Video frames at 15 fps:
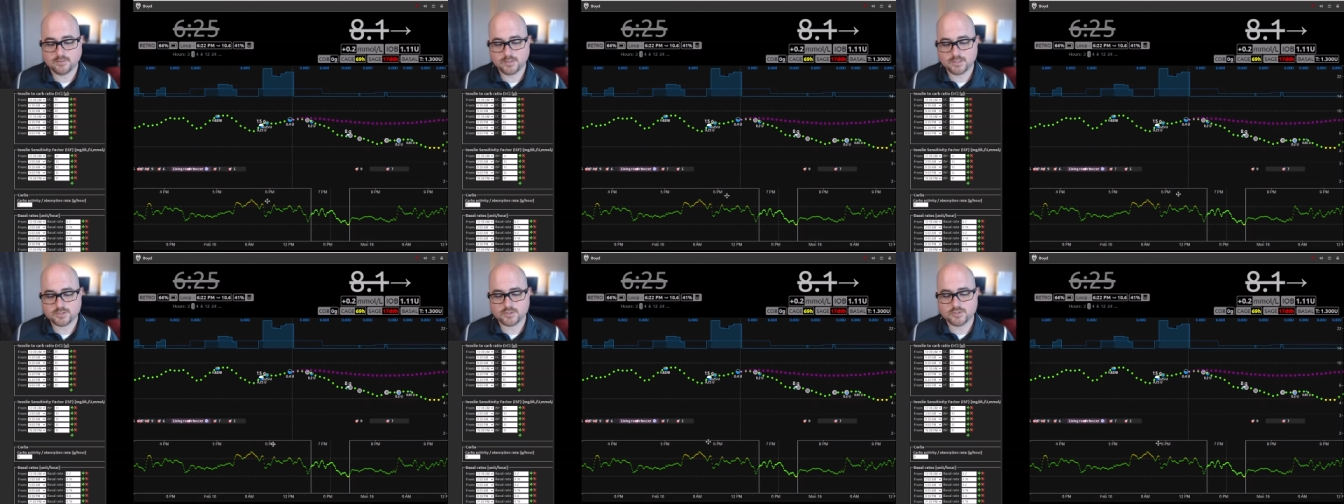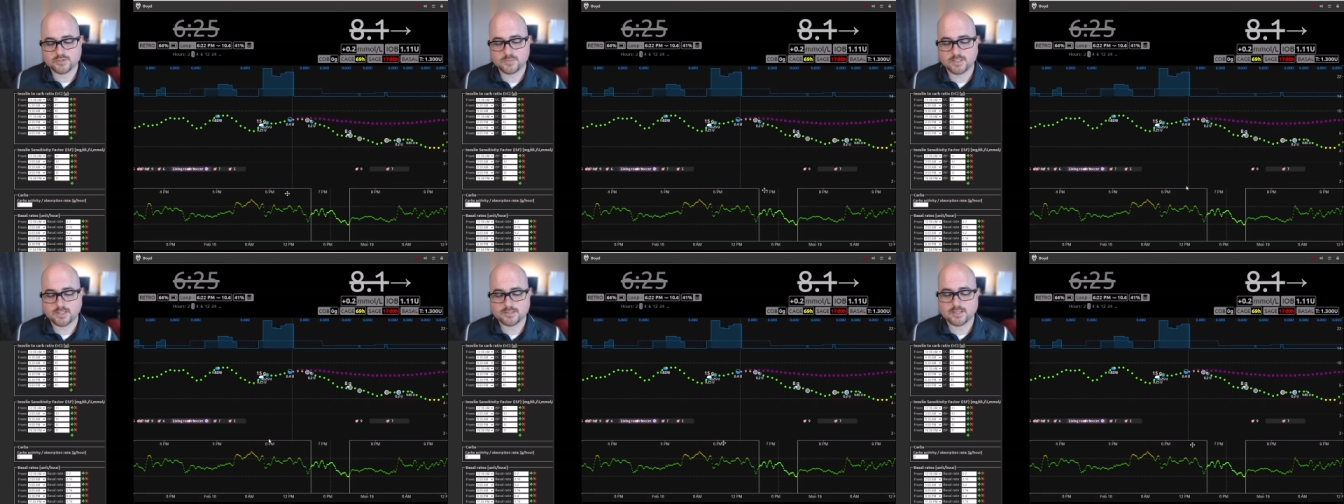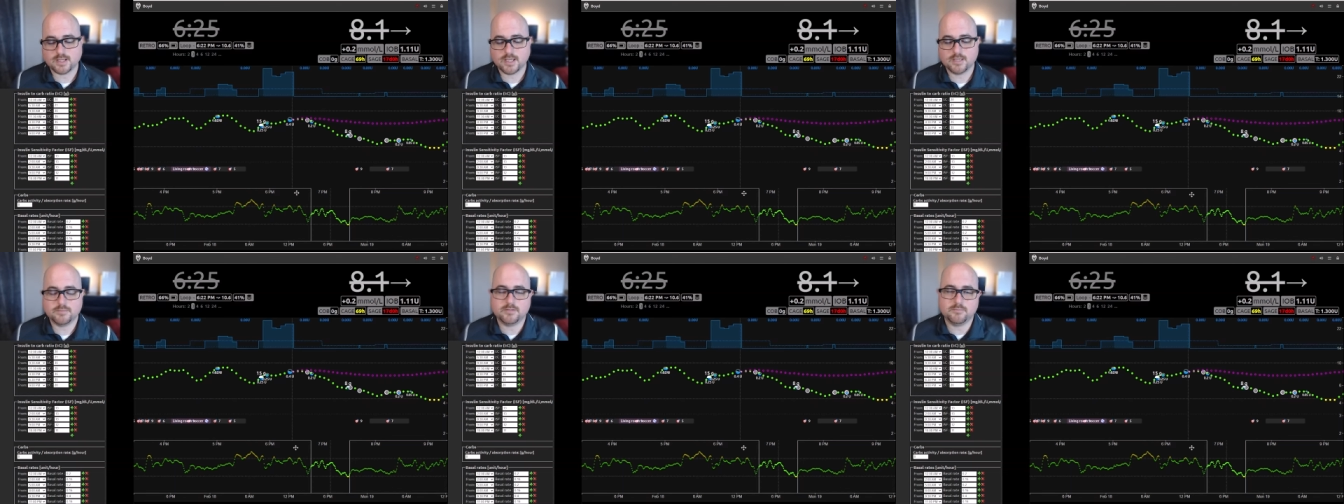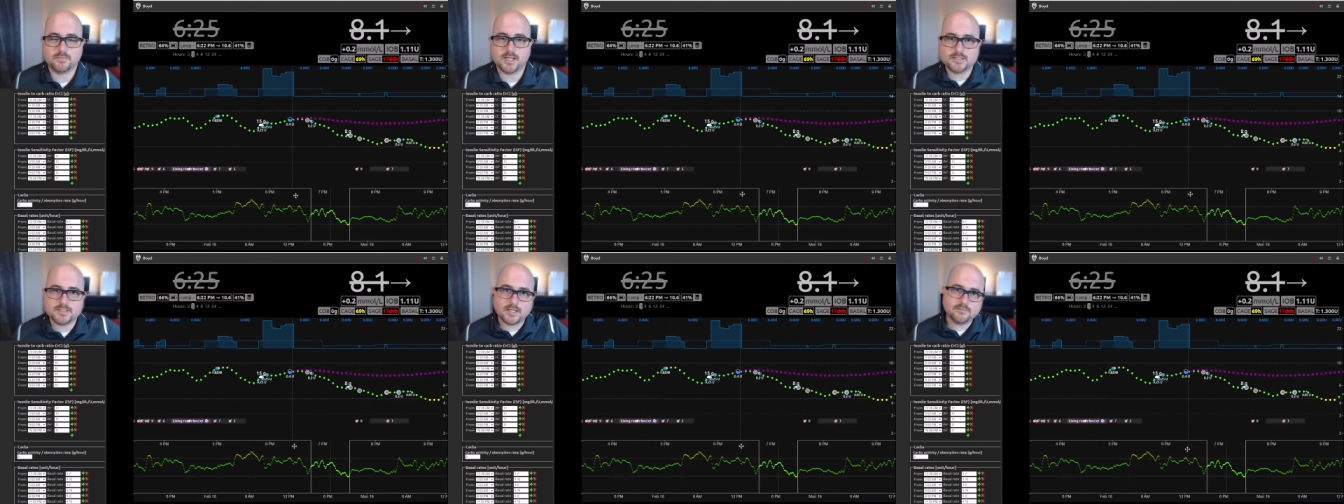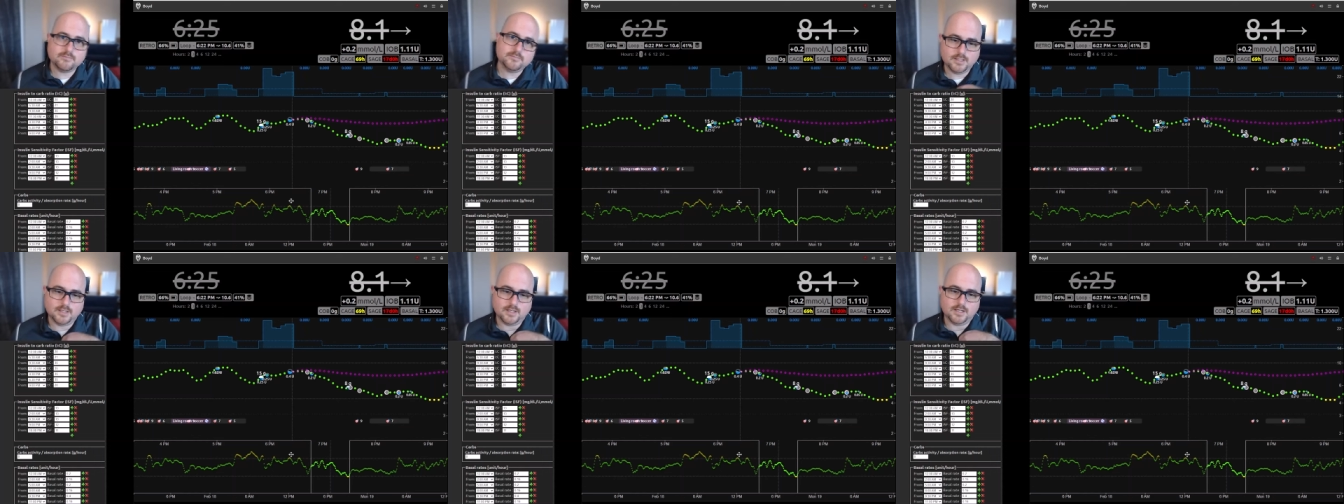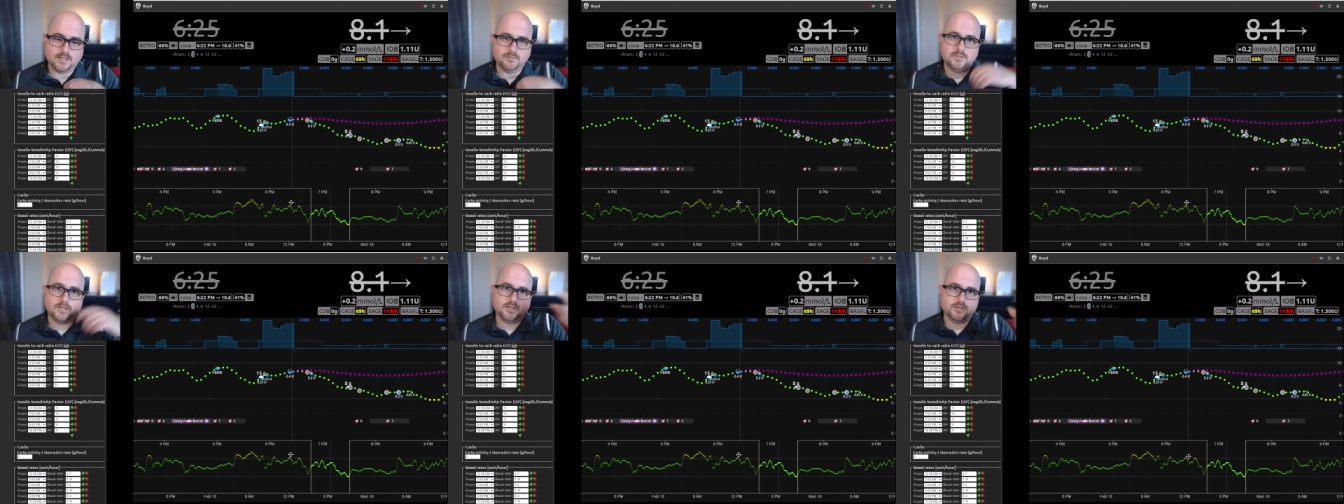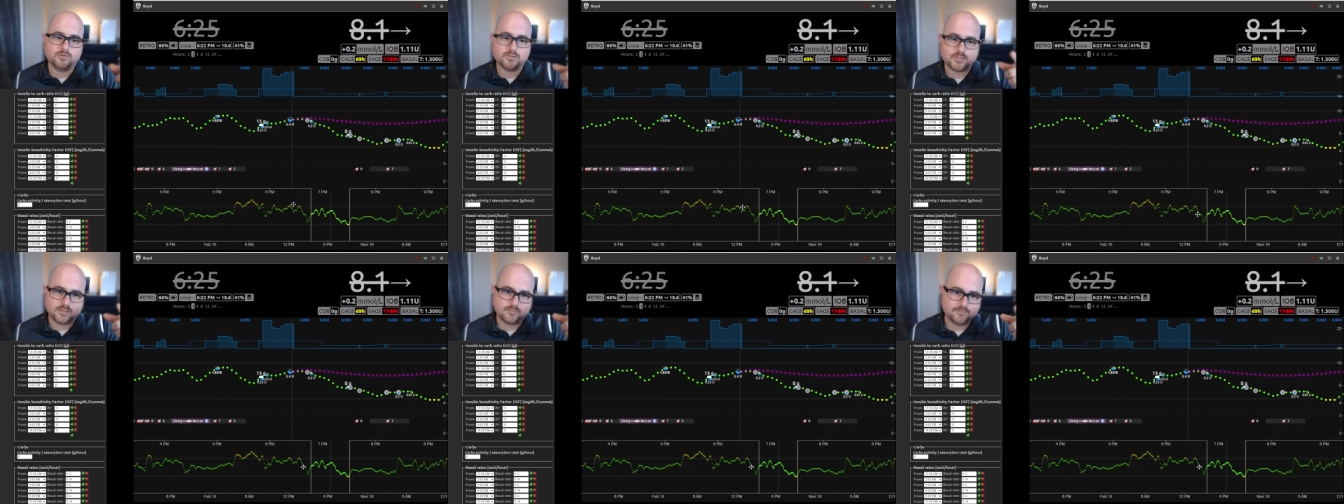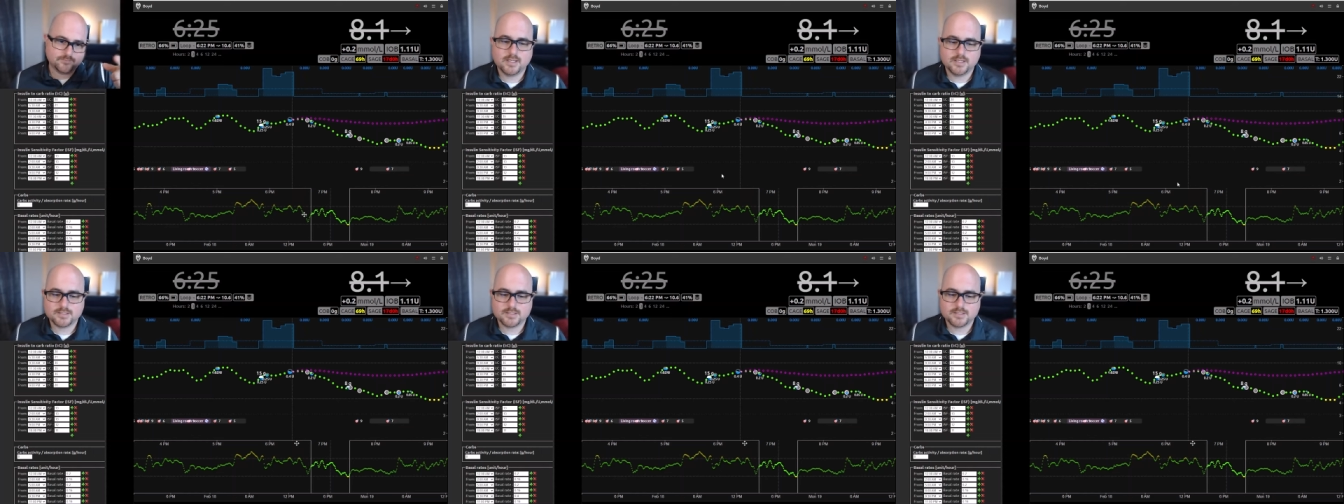it shows me the time in my time, um, not your time.